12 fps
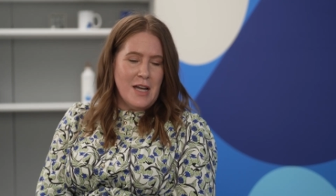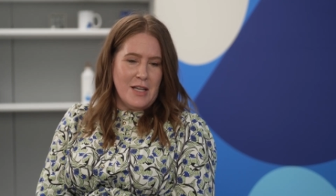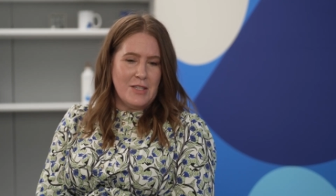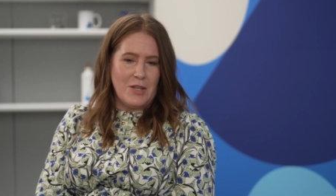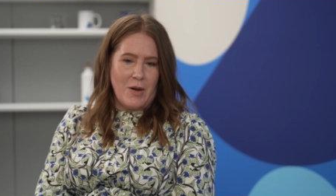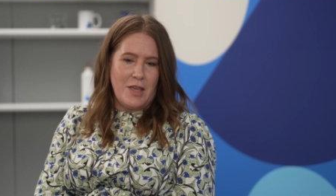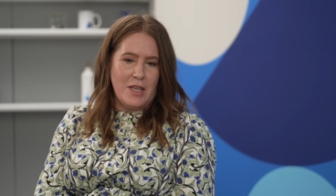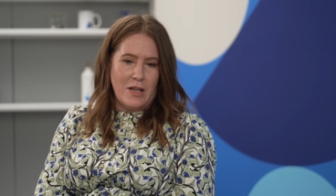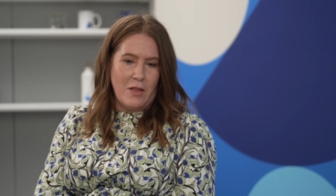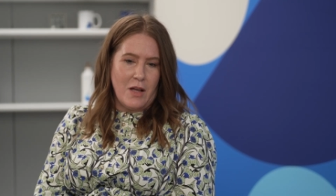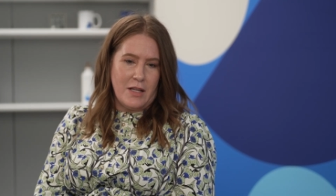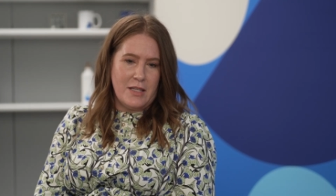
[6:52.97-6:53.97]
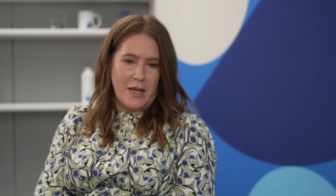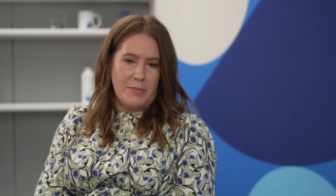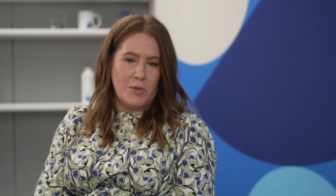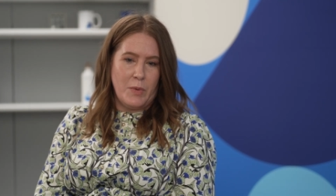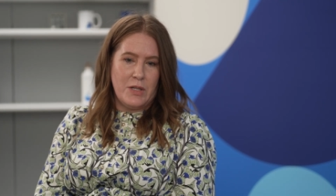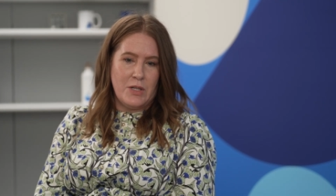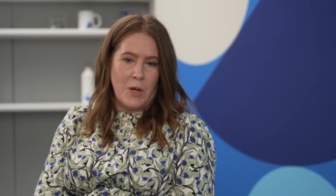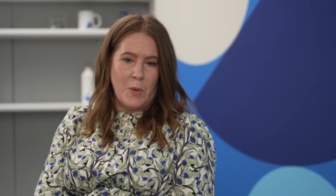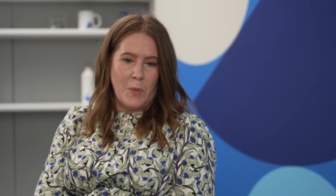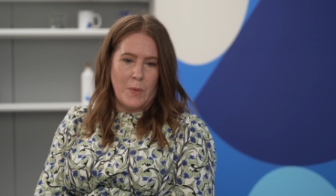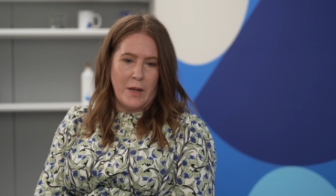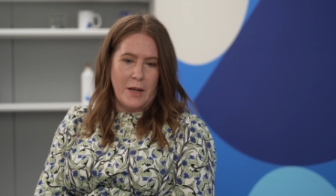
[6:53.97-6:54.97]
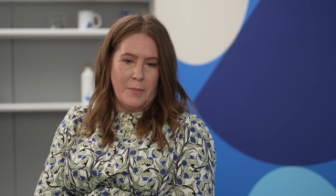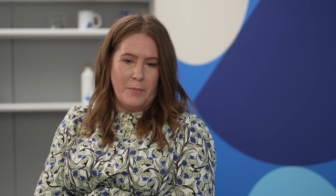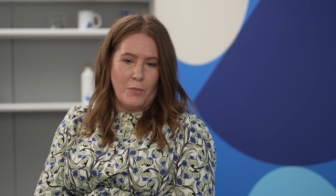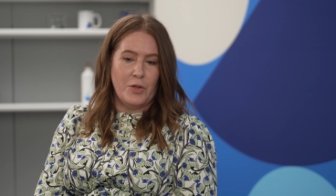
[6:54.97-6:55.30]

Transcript: And so I think a lot of times we don't, um,